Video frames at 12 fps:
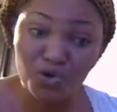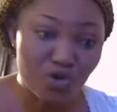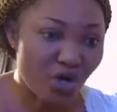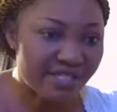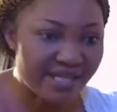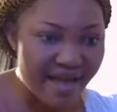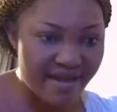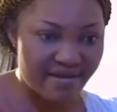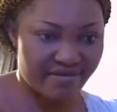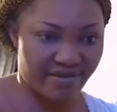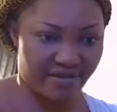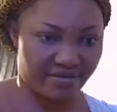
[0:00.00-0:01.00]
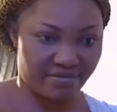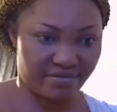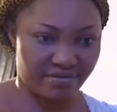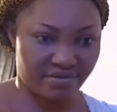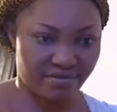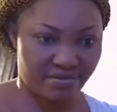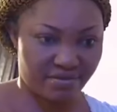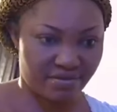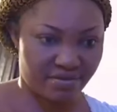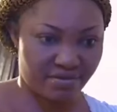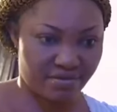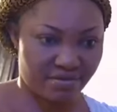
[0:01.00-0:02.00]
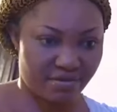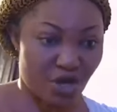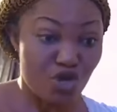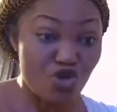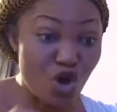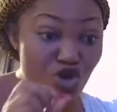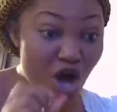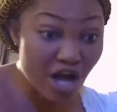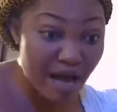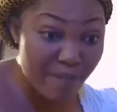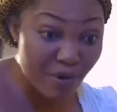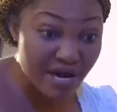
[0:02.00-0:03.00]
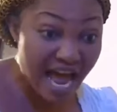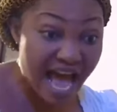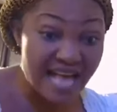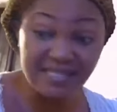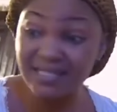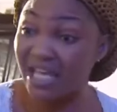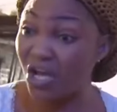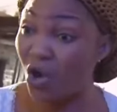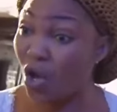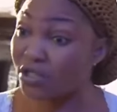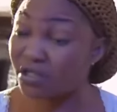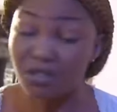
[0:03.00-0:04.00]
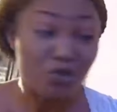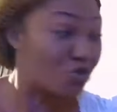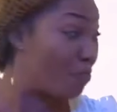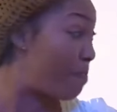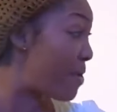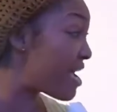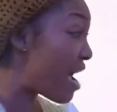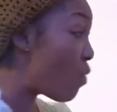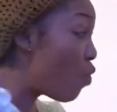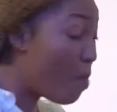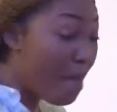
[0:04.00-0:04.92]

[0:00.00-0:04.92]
could not say anything. Your younger brother has the guts to bring a